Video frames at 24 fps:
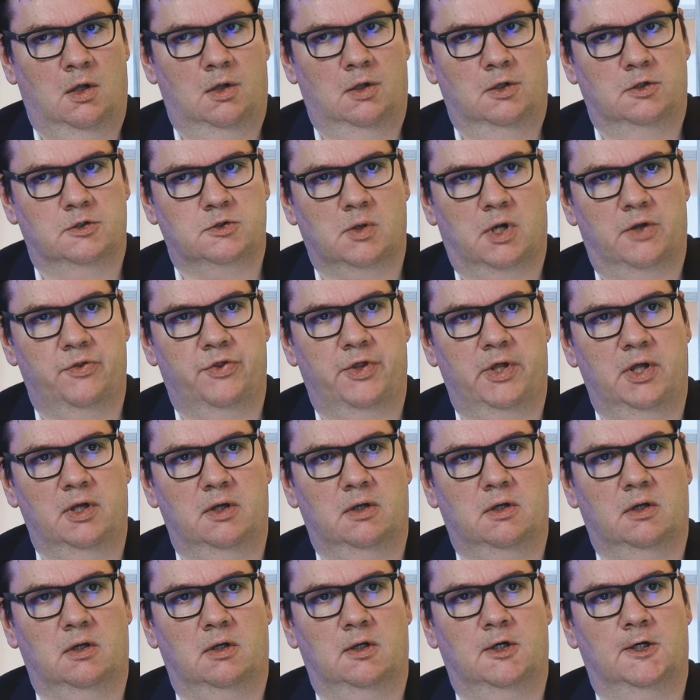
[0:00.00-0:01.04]
So I
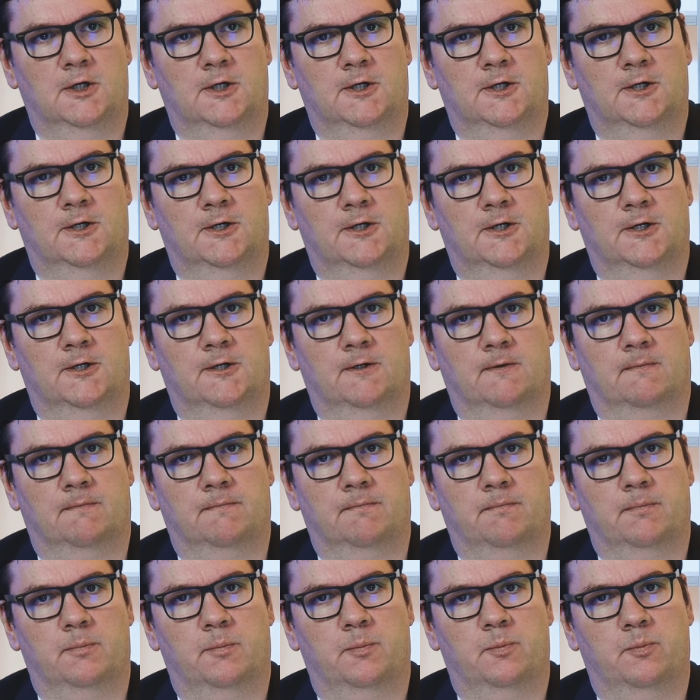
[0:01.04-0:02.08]
think
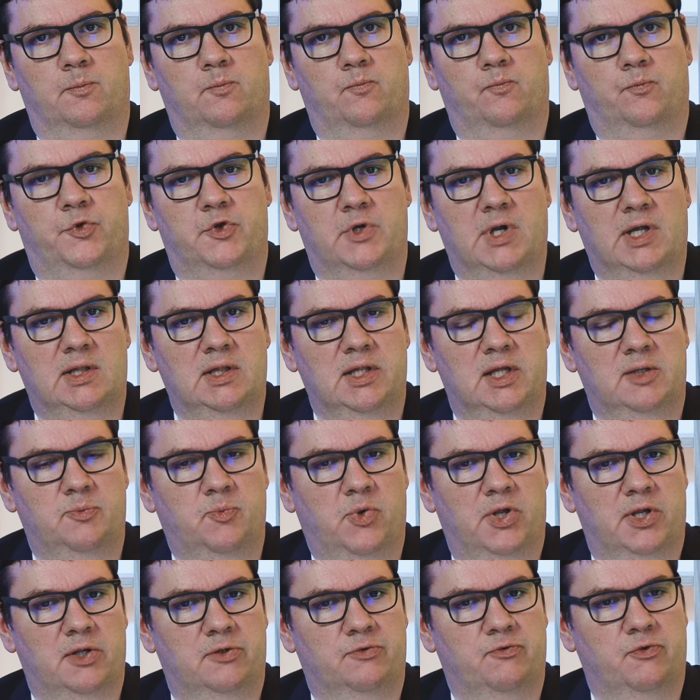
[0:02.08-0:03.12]
threat-led
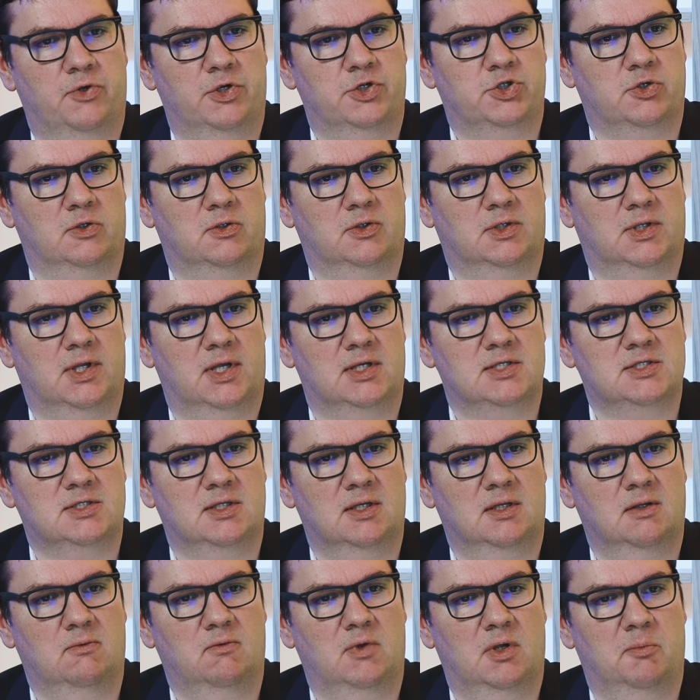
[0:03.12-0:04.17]
penetration
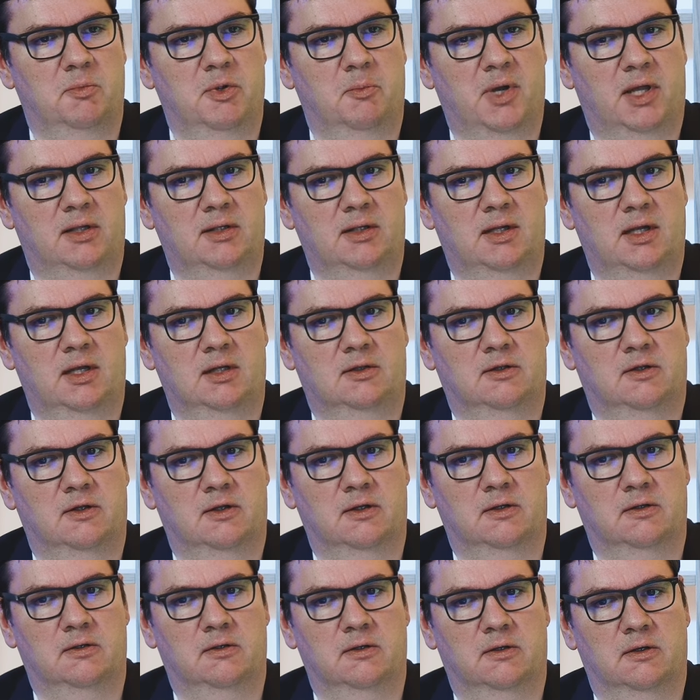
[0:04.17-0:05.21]
testing will be
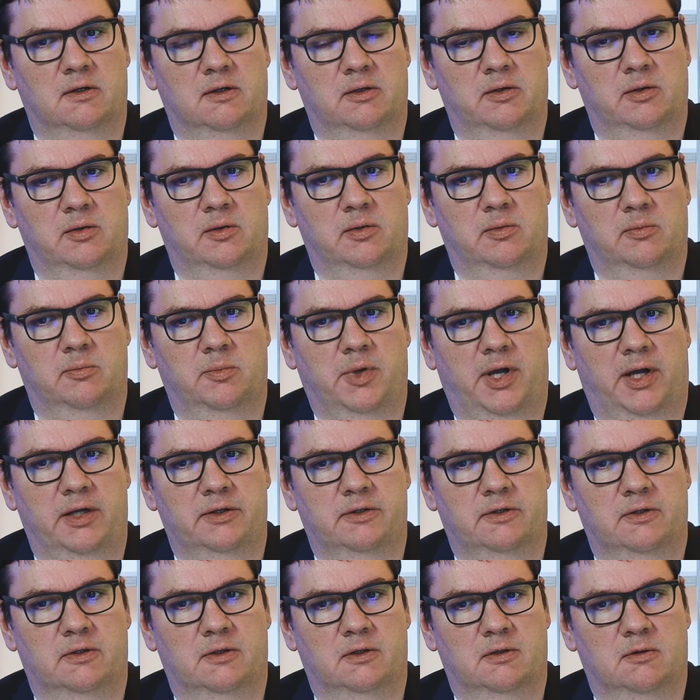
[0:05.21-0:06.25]
mandated by
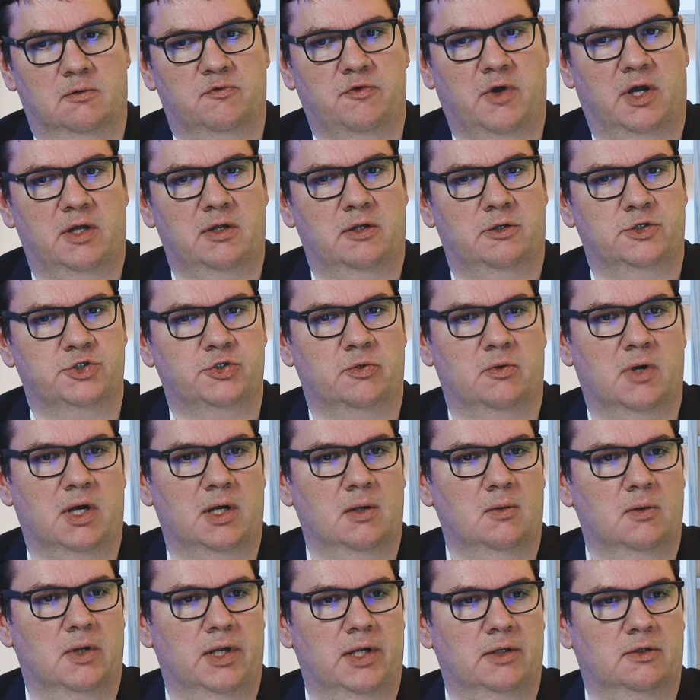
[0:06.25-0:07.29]
the financial
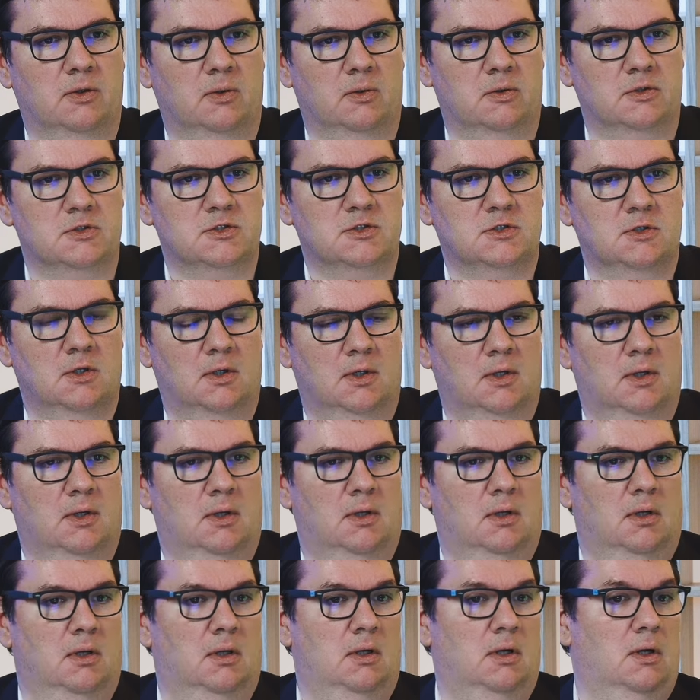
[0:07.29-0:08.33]
regulators
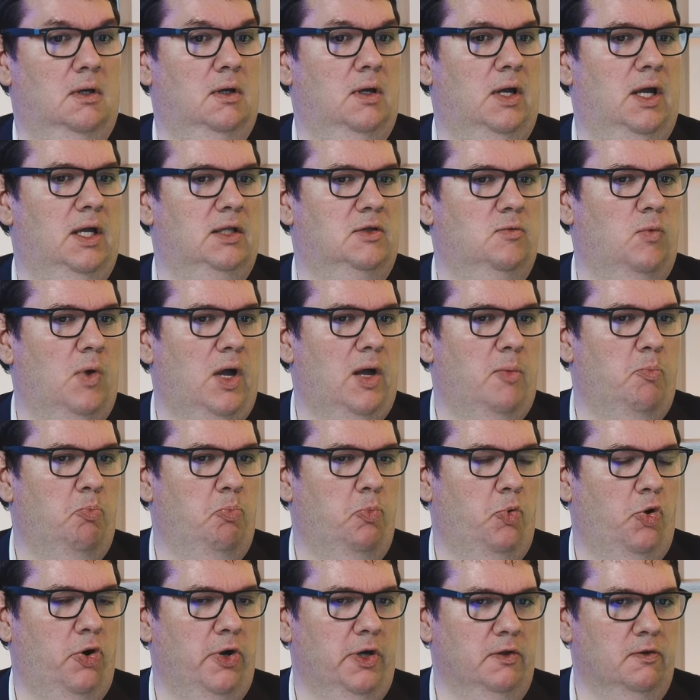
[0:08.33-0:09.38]
at one
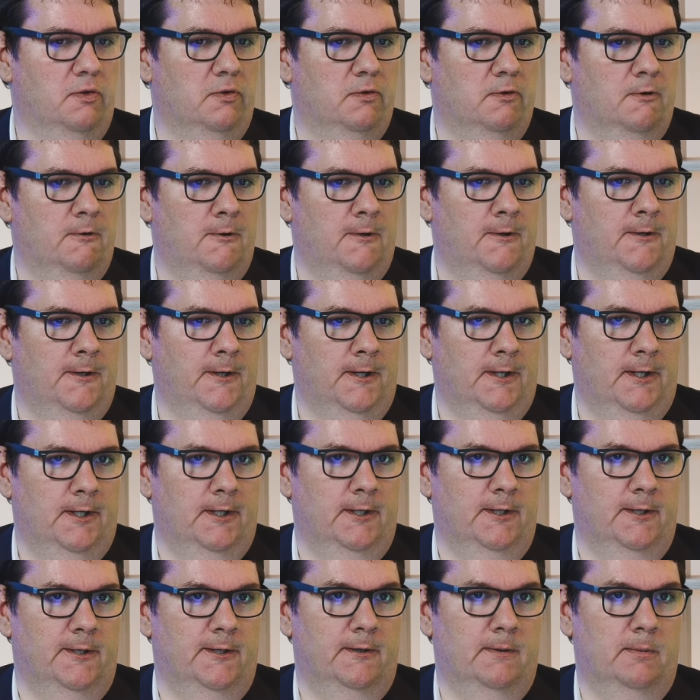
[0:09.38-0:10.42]
point.
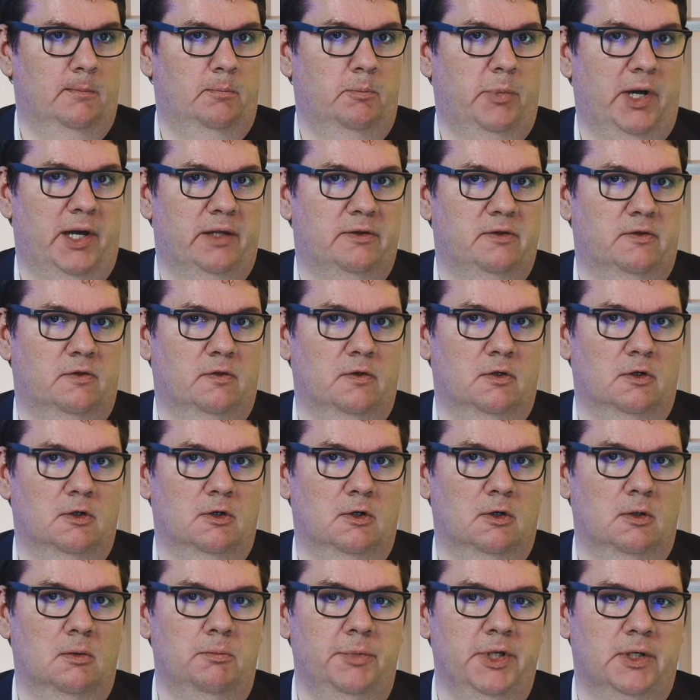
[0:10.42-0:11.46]
But
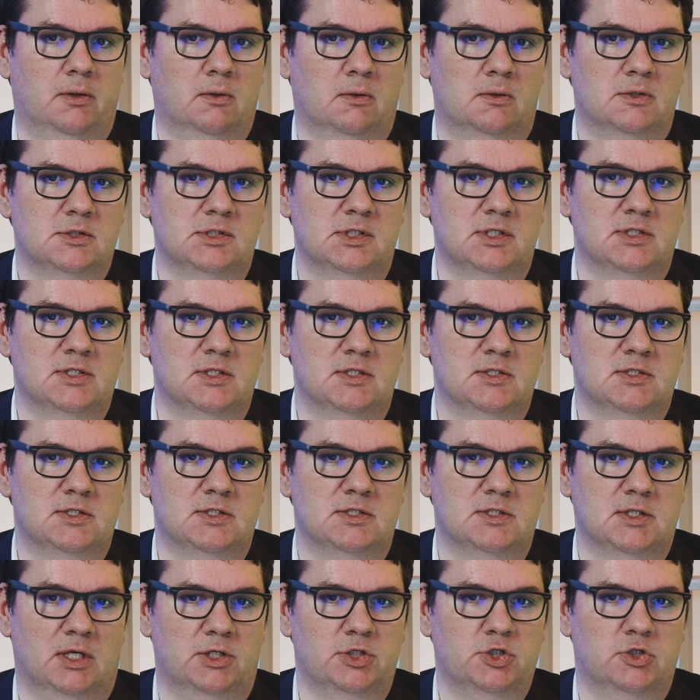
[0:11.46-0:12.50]
because this is
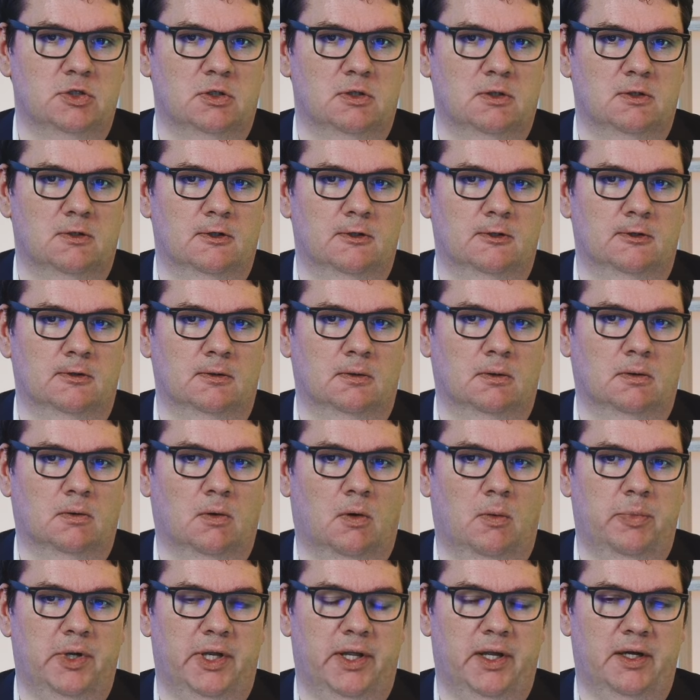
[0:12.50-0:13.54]
such a
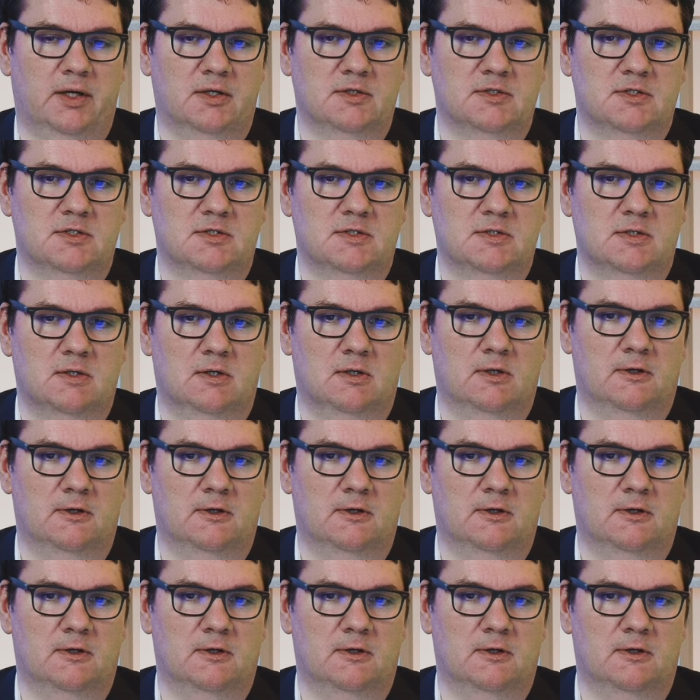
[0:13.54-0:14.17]
complex